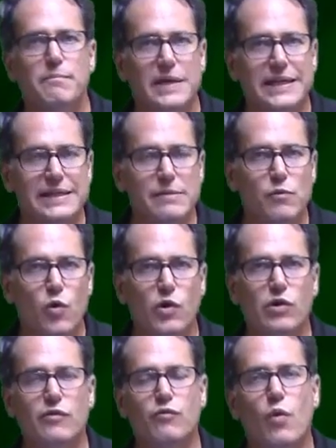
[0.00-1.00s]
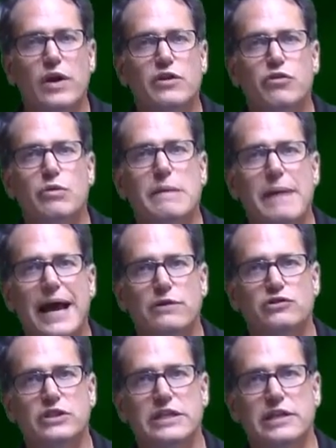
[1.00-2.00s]
in the order of 1 to 3
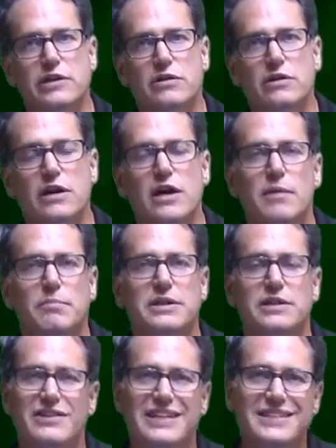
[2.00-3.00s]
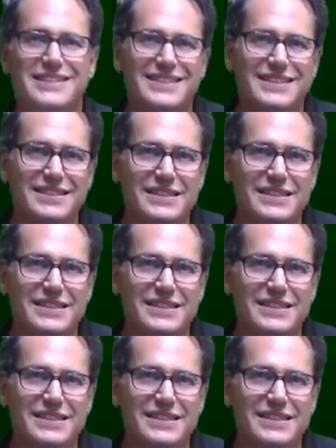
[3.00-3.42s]
pounds a year, but there is,